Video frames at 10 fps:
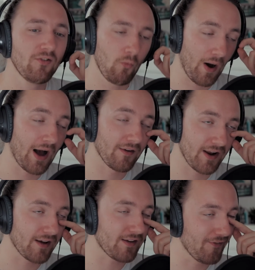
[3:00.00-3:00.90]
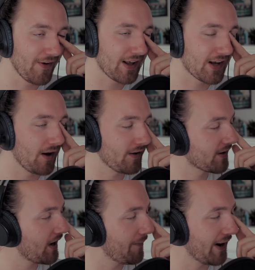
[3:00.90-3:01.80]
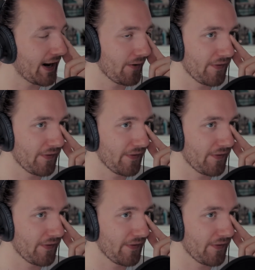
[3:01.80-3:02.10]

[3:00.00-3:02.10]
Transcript: Wow, Nick, you're really coming at it with